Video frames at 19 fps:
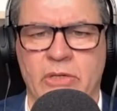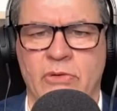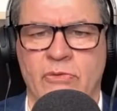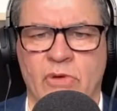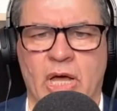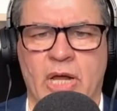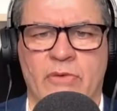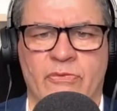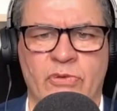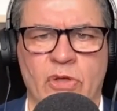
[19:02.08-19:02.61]
And you've
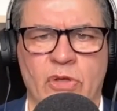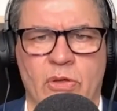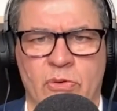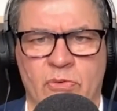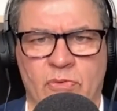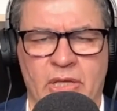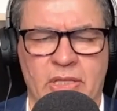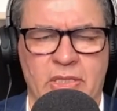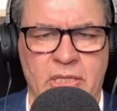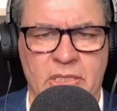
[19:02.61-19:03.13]

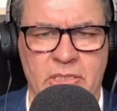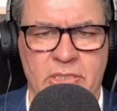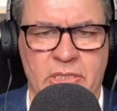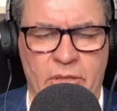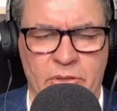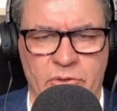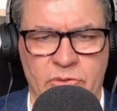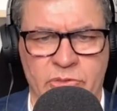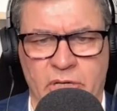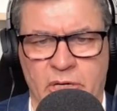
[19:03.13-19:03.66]
got these
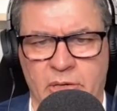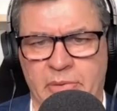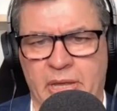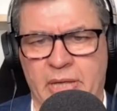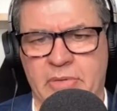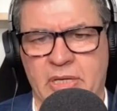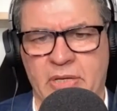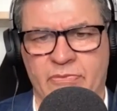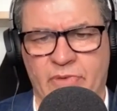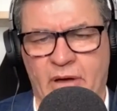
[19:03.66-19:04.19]
others that are
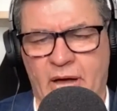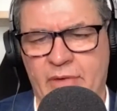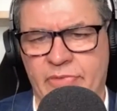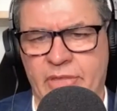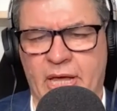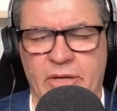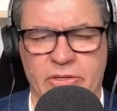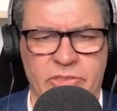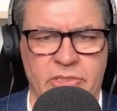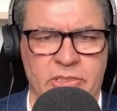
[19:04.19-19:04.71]
maybe
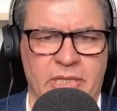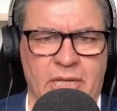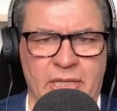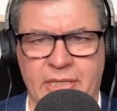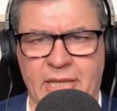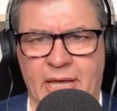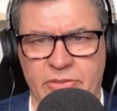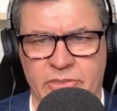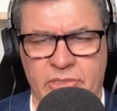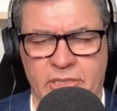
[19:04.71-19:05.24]
5,000,
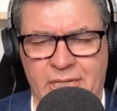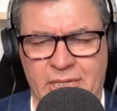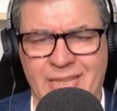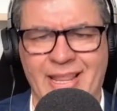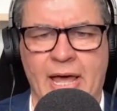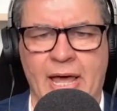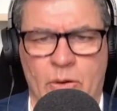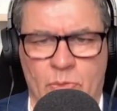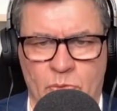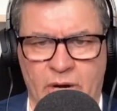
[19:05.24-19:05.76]
10,000 in
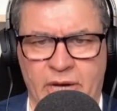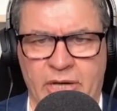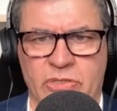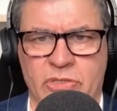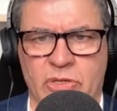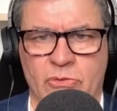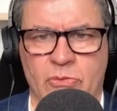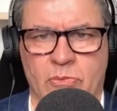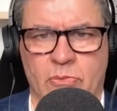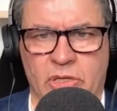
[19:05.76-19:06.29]
that range.
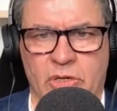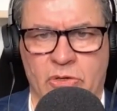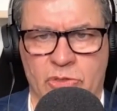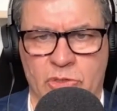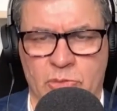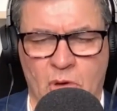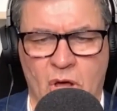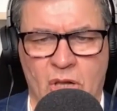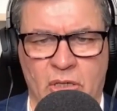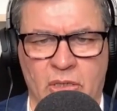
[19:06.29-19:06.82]
They're
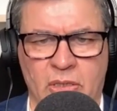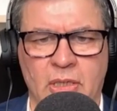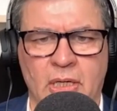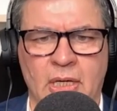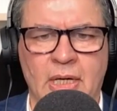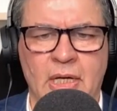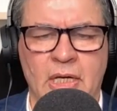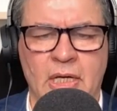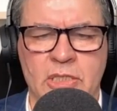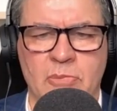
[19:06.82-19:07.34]
smaller, right.
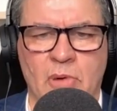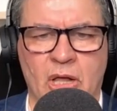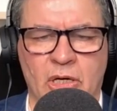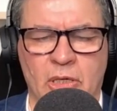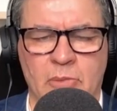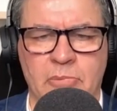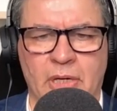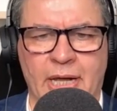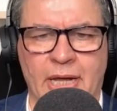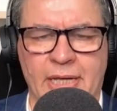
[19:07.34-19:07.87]

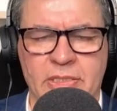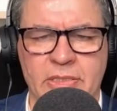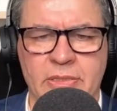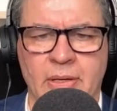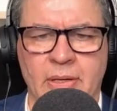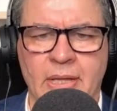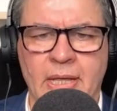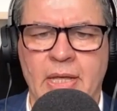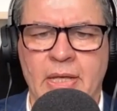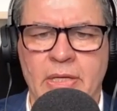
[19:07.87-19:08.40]
Smaller plants.
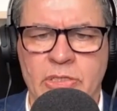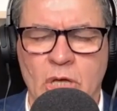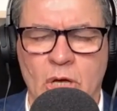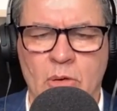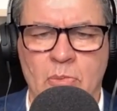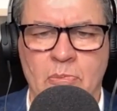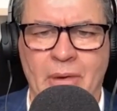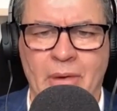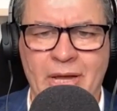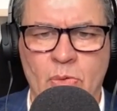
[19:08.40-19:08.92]

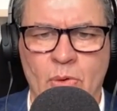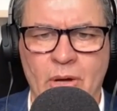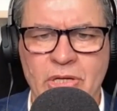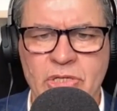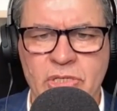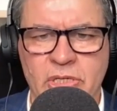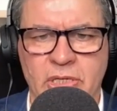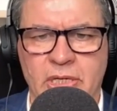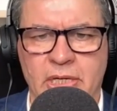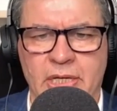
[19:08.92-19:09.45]
So my
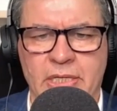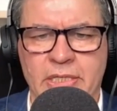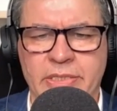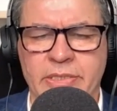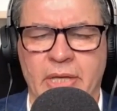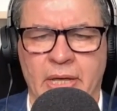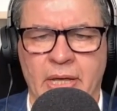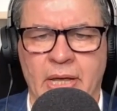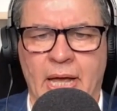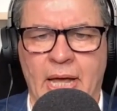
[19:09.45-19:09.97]
question
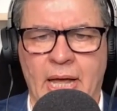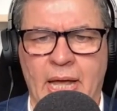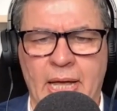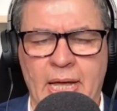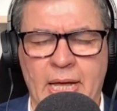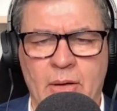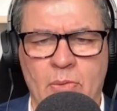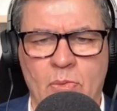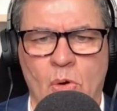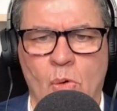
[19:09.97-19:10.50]
is,
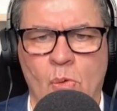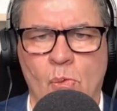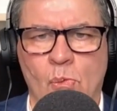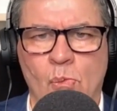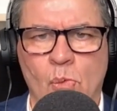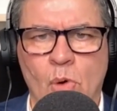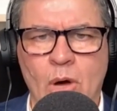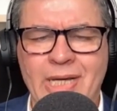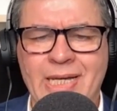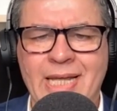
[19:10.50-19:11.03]

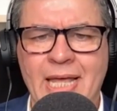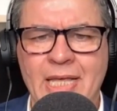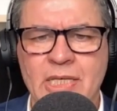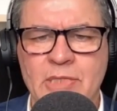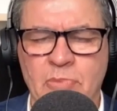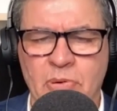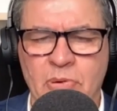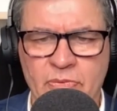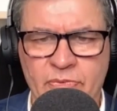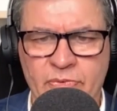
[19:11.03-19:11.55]
what has
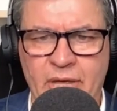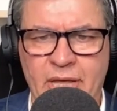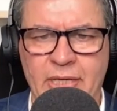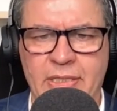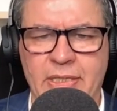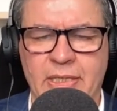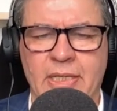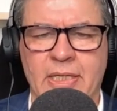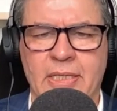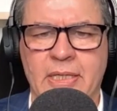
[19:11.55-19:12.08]

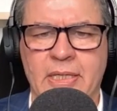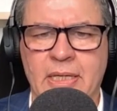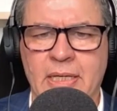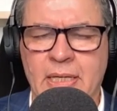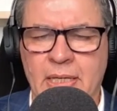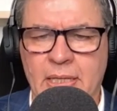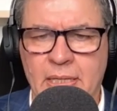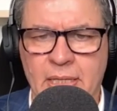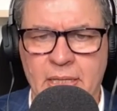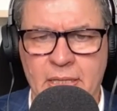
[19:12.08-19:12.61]
prevented
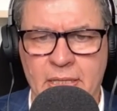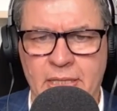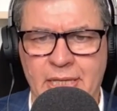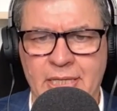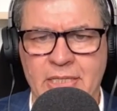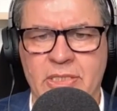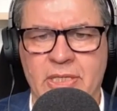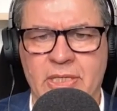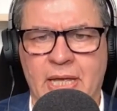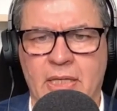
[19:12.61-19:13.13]

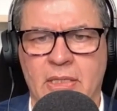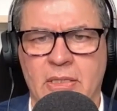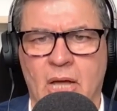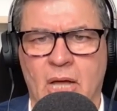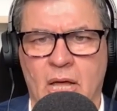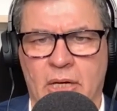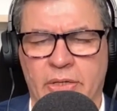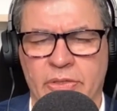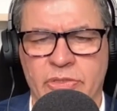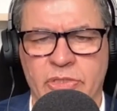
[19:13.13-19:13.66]
this
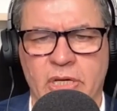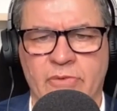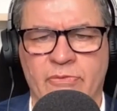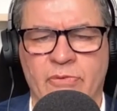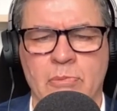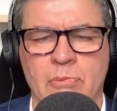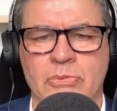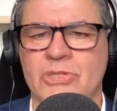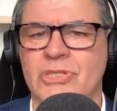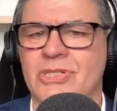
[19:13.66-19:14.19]
technology
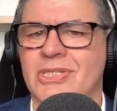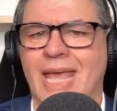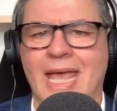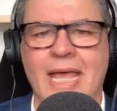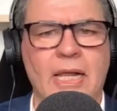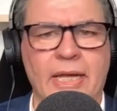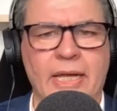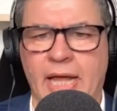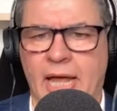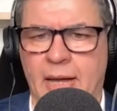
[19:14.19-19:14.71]
from
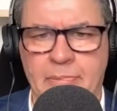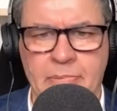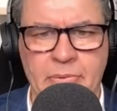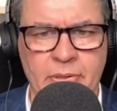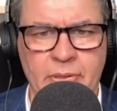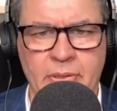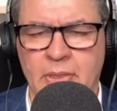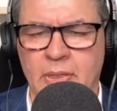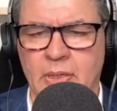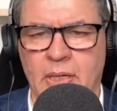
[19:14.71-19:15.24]
scaling up
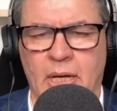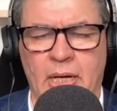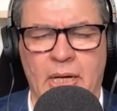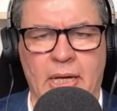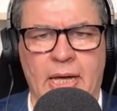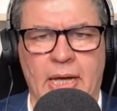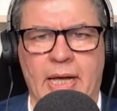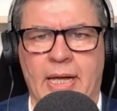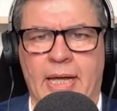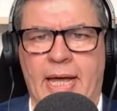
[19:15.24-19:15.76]

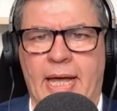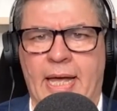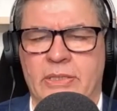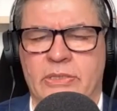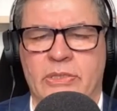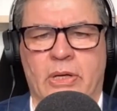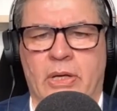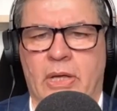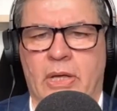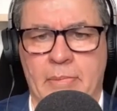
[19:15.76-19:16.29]

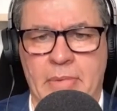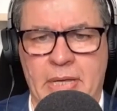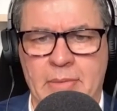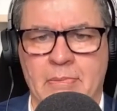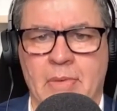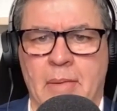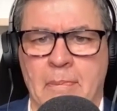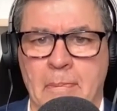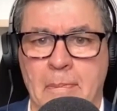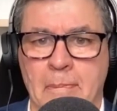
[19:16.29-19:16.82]

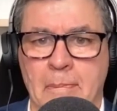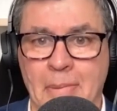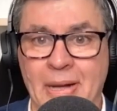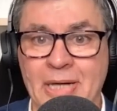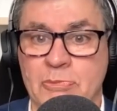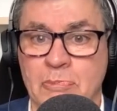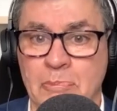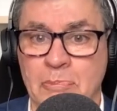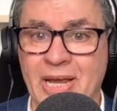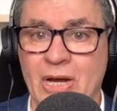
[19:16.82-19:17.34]

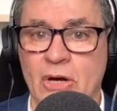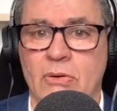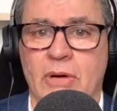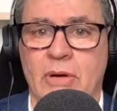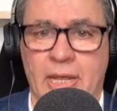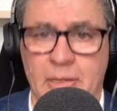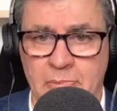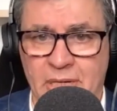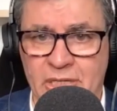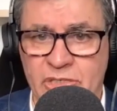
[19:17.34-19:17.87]
much bigger
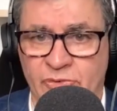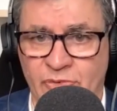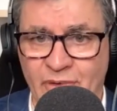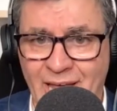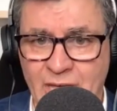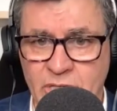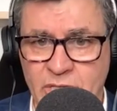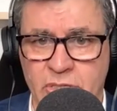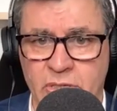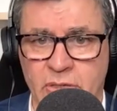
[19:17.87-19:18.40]
and much
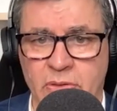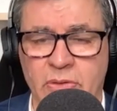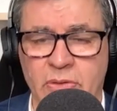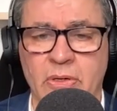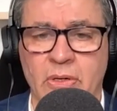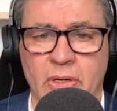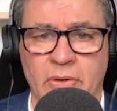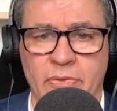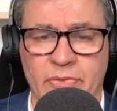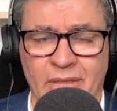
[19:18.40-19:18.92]
faster
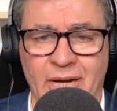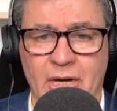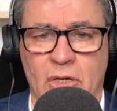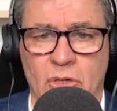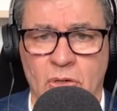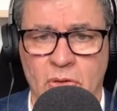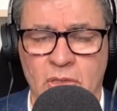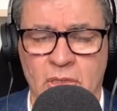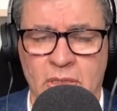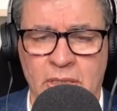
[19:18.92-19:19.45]
than it
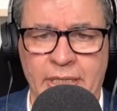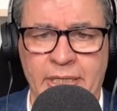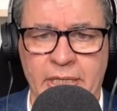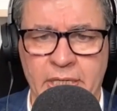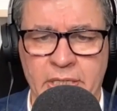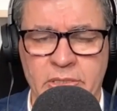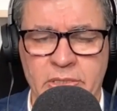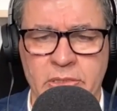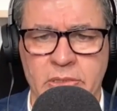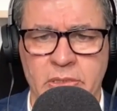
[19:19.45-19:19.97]
currently
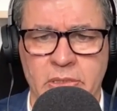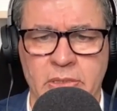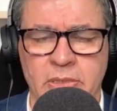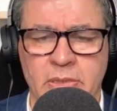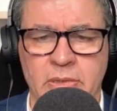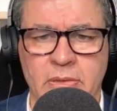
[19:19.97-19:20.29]
is?